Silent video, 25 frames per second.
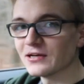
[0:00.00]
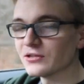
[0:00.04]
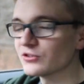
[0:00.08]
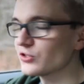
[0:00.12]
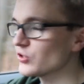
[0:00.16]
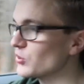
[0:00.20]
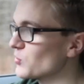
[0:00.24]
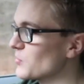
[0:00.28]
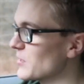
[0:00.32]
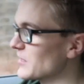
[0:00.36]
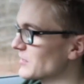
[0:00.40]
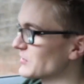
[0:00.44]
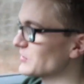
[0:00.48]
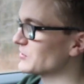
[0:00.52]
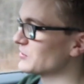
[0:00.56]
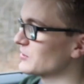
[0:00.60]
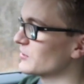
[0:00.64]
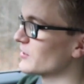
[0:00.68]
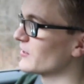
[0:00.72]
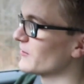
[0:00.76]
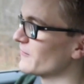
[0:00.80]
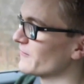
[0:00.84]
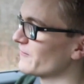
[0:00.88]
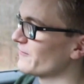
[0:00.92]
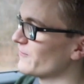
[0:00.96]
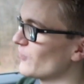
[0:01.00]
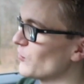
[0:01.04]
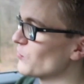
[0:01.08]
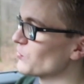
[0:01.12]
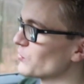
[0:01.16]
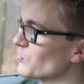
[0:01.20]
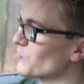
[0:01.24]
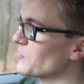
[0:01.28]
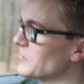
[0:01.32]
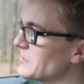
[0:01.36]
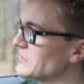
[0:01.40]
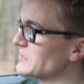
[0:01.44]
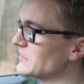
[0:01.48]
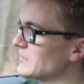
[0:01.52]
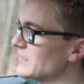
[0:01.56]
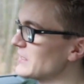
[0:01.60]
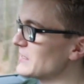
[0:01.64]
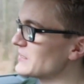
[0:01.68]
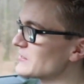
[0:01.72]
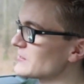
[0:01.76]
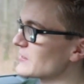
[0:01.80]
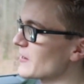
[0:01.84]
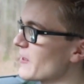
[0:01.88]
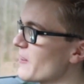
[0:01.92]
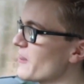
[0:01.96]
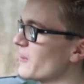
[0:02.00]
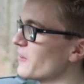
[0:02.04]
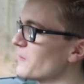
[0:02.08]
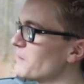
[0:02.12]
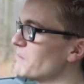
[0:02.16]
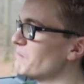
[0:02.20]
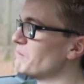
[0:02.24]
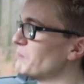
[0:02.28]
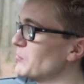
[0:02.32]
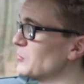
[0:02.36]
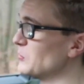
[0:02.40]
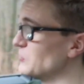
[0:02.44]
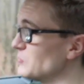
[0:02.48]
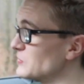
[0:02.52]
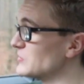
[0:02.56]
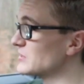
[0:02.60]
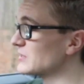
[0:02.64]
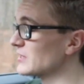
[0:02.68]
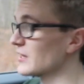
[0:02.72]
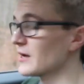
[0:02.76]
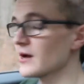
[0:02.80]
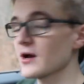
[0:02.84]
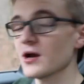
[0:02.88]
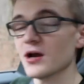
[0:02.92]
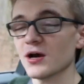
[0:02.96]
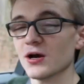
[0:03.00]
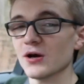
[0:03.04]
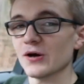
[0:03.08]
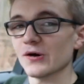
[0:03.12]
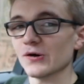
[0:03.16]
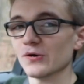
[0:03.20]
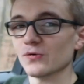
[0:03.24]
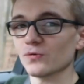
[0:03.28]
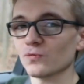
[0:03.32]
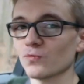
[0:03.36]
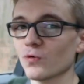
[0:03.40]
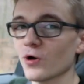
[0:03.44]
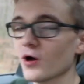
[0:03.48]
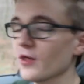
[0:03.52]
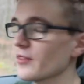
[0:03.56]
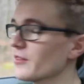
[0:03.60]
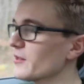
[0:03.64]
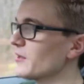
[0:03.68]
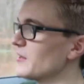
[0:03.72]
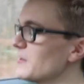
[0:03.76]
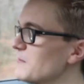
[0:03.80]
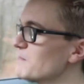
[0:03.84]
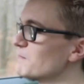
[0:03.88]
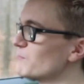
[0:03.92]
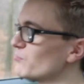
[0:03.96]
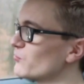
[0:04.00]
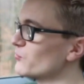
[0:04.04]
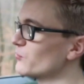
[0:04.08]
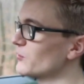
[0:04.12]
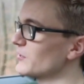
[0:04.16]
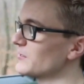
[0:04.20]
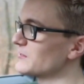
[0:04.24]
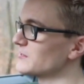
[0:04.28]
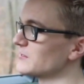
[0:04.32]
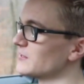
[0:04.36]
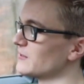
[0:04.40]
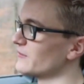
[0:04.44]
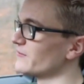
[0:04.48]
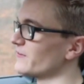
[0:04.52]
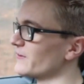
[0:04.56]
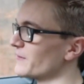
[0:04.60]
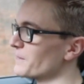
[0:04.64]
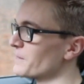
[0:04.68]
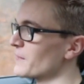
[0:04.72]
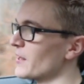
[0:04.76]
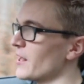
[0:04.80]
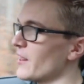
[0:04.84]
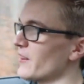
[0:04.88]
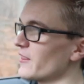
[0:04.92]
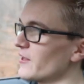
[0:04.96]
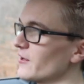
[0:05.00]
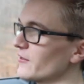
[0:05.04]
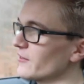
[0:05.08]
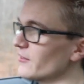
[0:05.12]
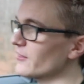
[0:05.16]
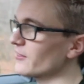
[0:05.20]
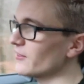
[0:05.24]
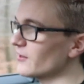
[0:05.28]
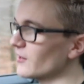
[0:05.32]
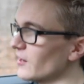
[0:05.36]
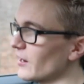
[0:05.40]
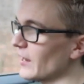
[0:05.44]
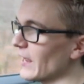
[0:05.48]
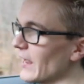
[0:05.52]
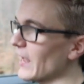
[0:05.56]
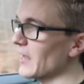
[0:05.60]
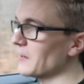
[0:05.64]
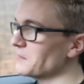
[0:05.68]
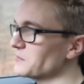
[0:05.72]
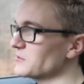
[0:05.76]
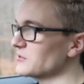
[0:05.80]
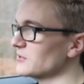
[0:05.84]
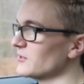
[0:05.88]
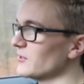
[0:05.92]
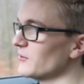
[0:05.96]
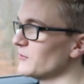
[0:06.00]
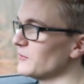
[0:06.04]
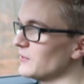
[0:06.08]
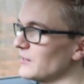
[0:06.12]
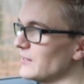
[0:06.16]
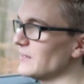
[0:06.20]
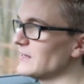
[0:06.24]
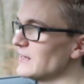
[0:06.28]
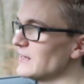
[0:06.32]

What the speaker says: 2 extra fold-away seats in the boot. Rather impressive. The other thing I absolutely